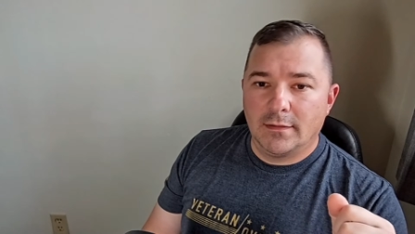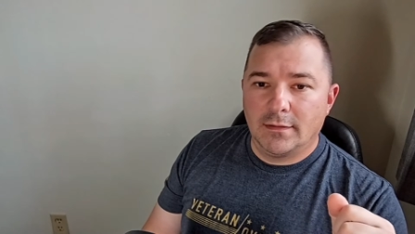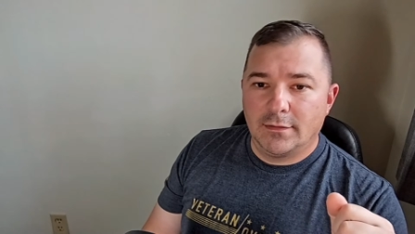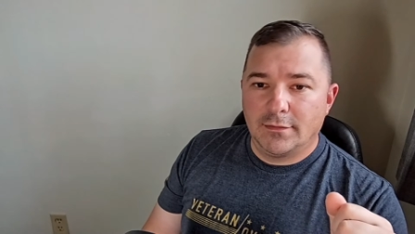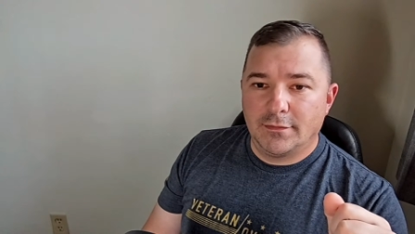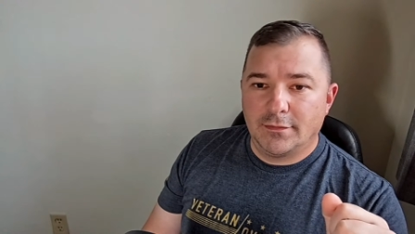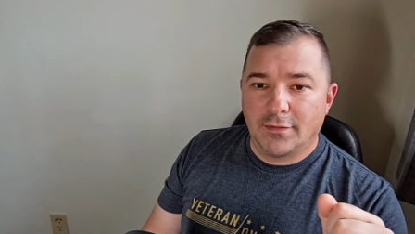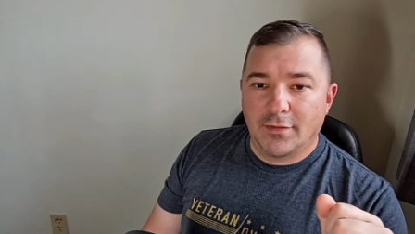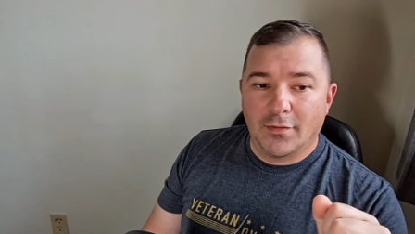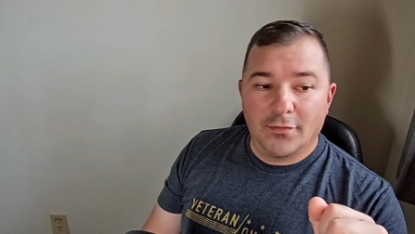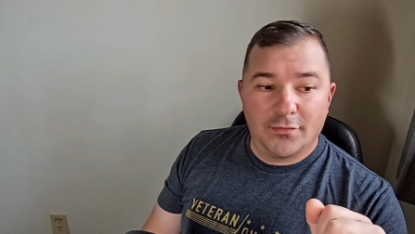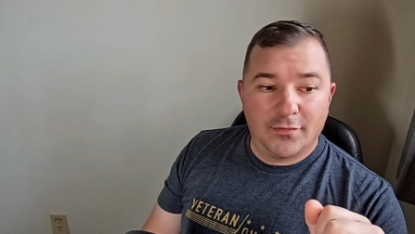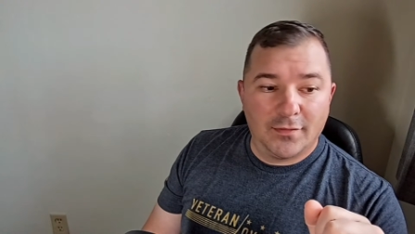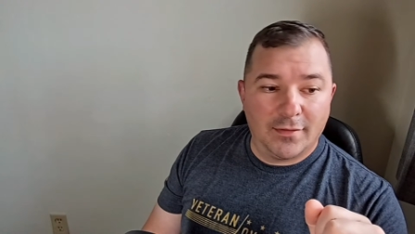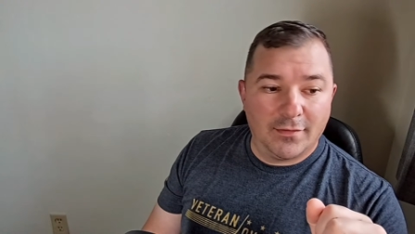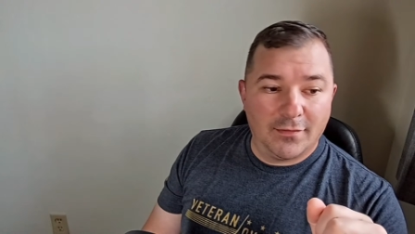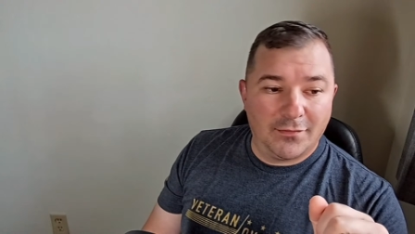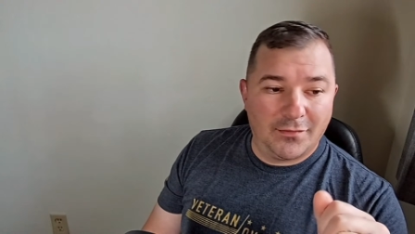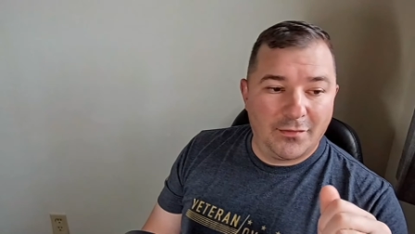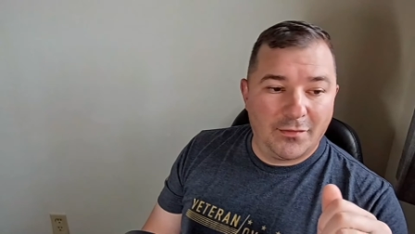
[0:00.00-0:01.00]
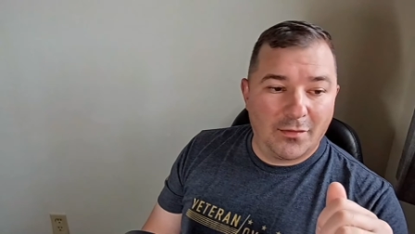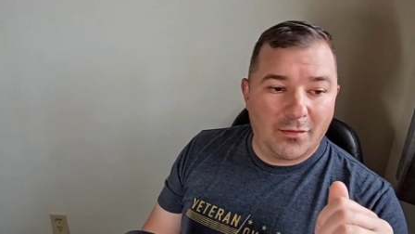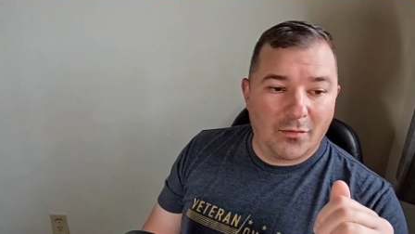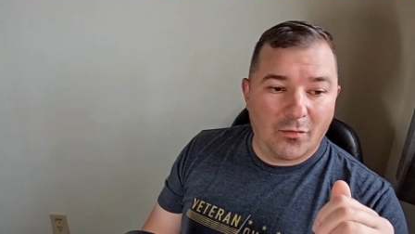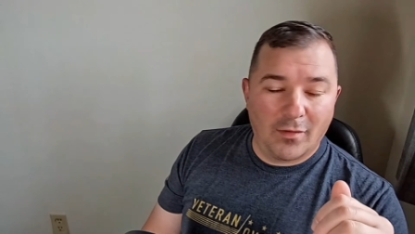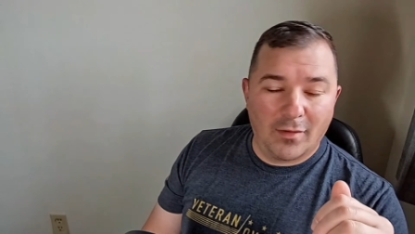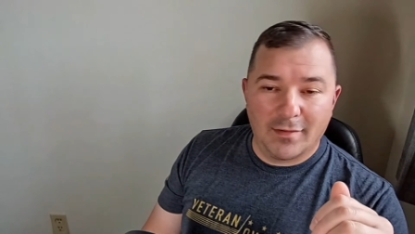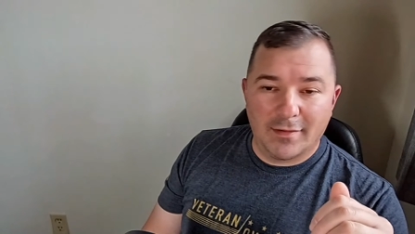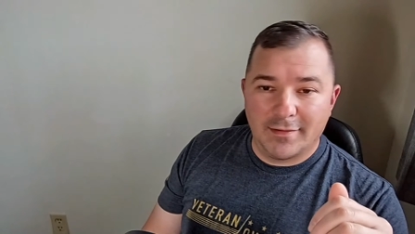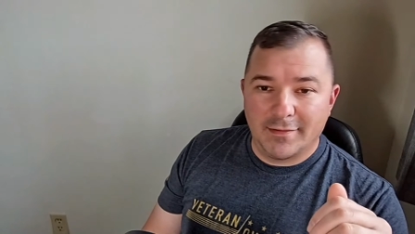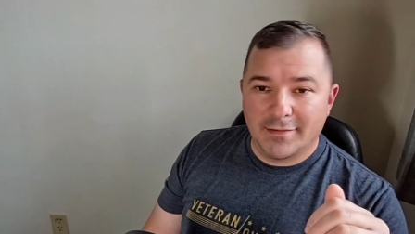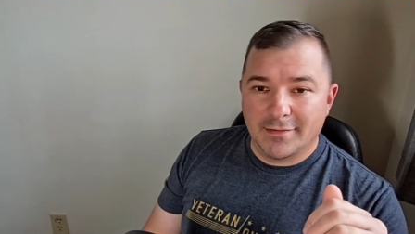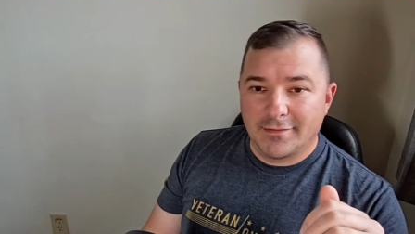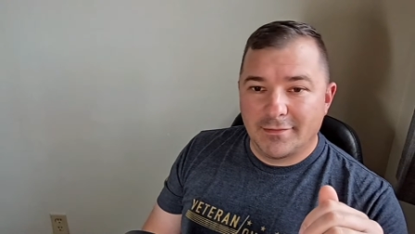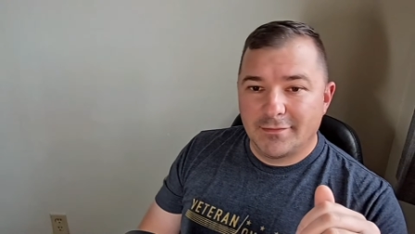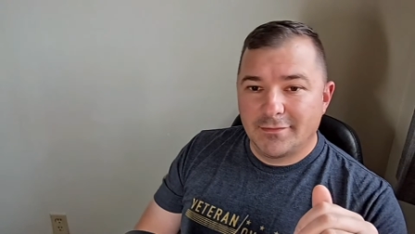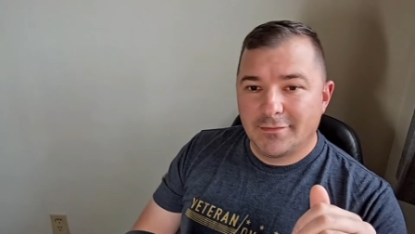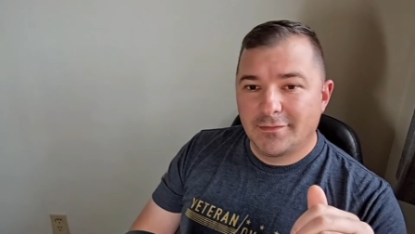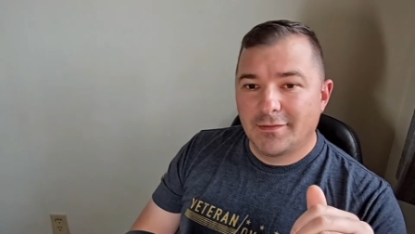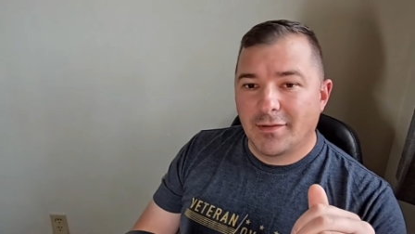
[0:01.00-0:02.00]
Those that are willing to
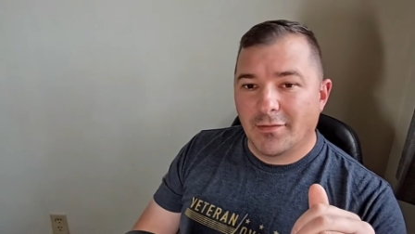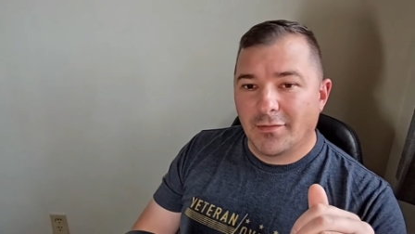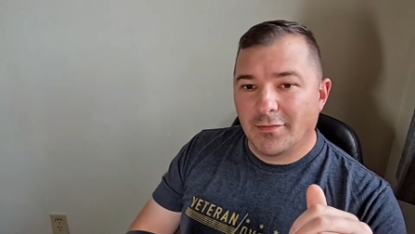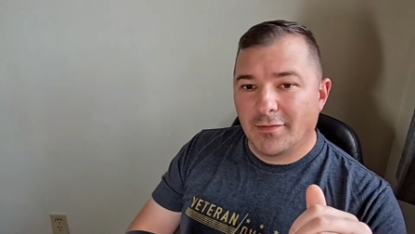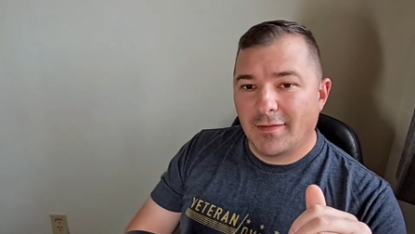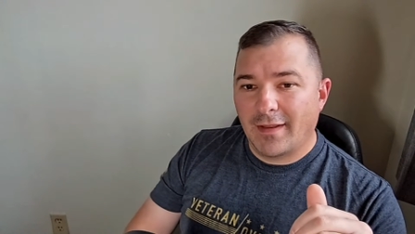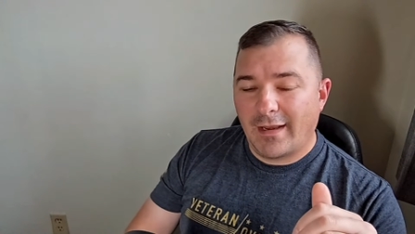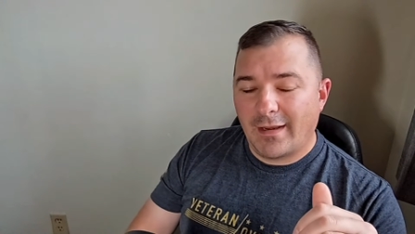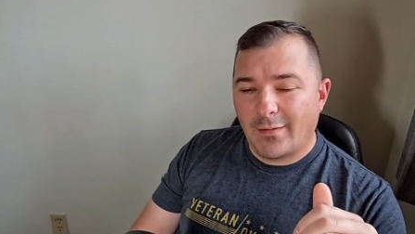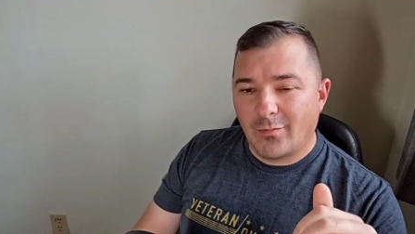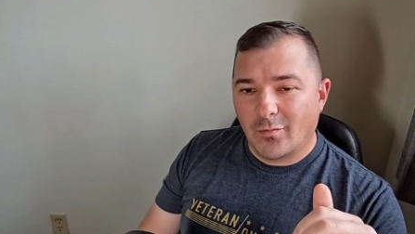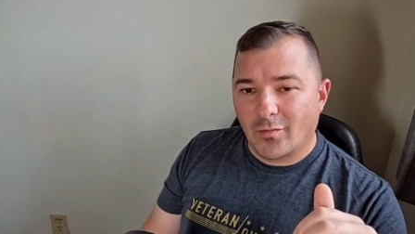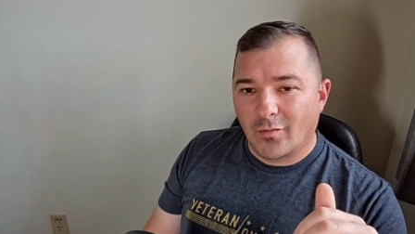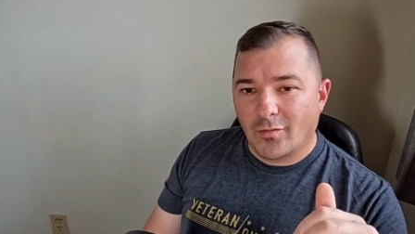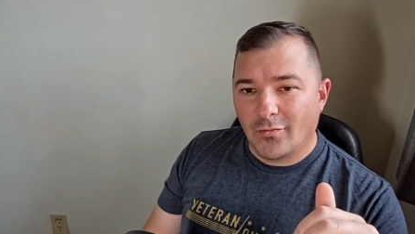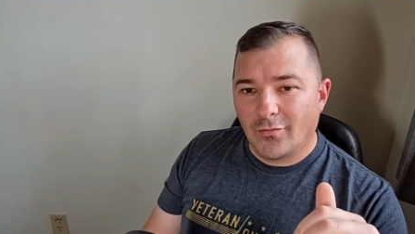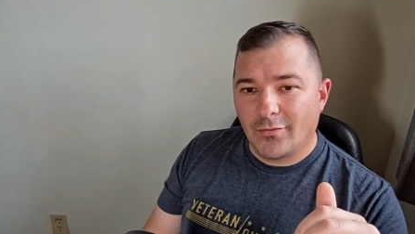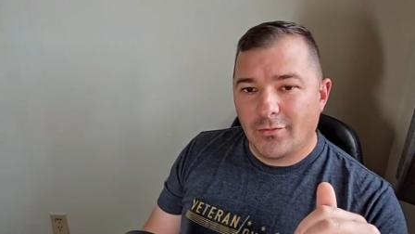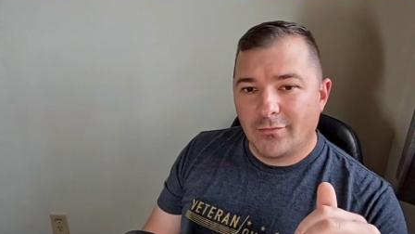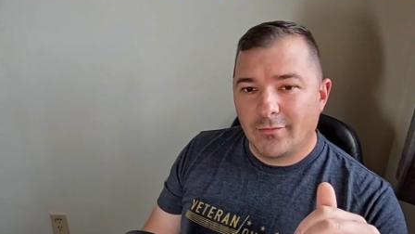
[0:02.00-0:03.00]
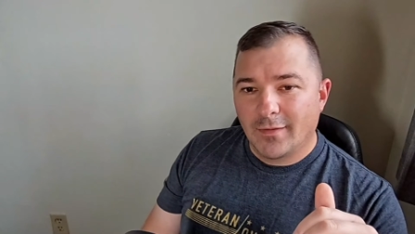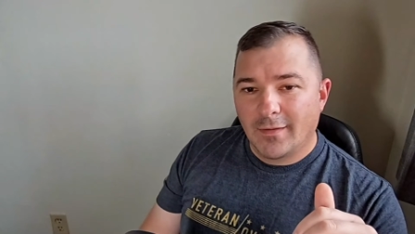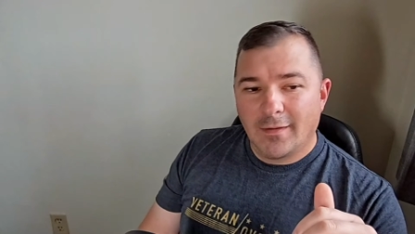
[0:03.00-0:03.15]
go into the ham world, you